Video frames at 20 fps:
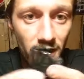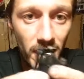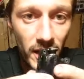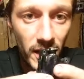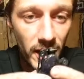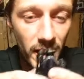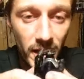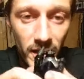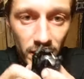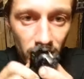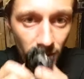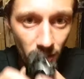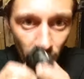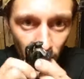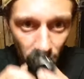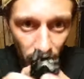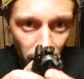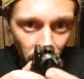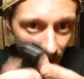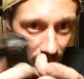It ain't
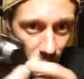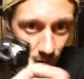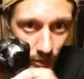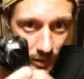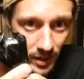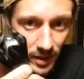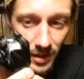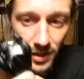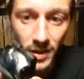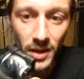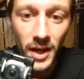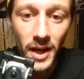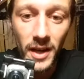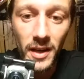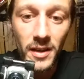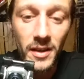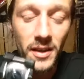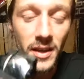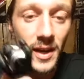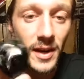going anywhere, I
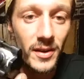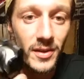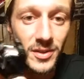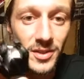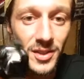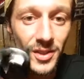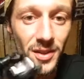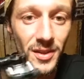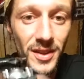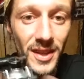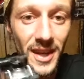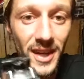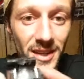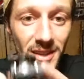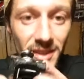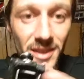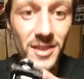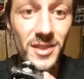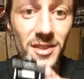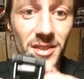can guarantee you that.
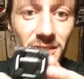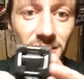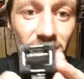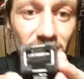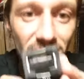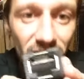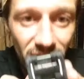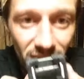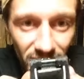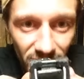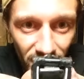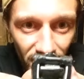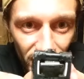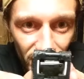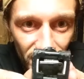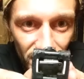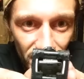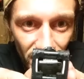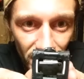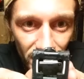It's, you know,
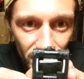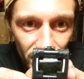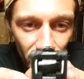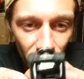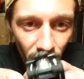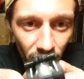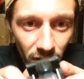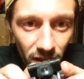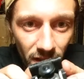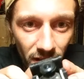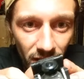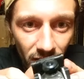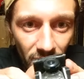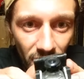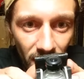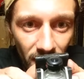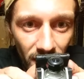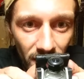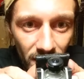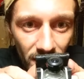it's interlocking
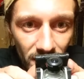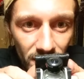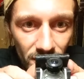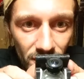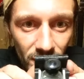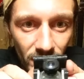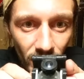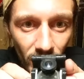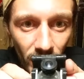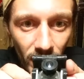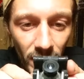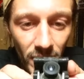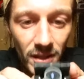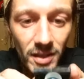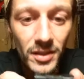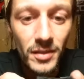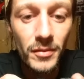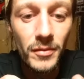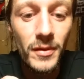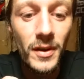there, interlocking
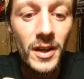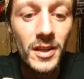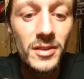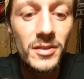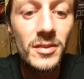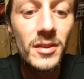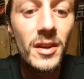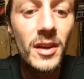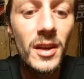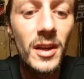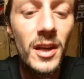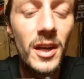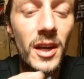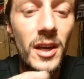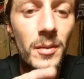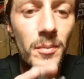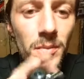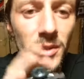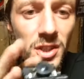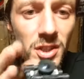in the front,
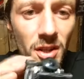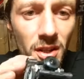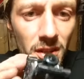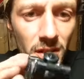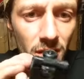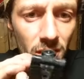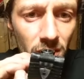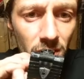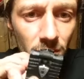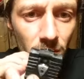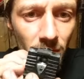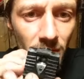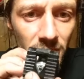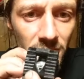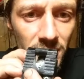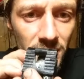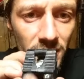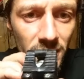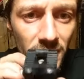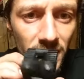but yeah, you can't really
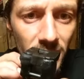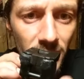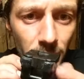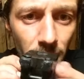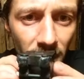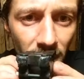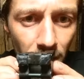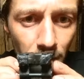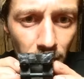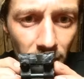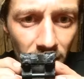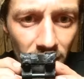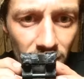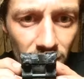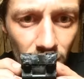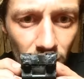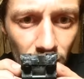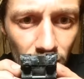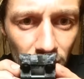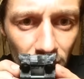see there in the back, but
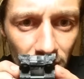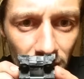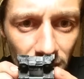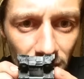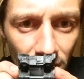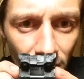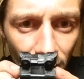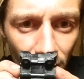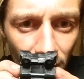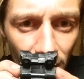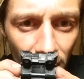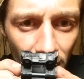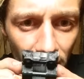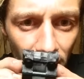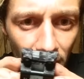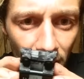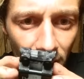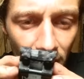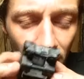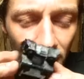it's also
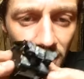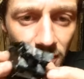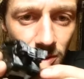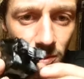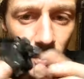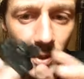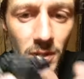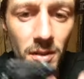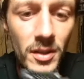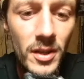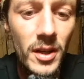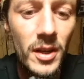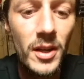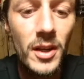interlocking there as well.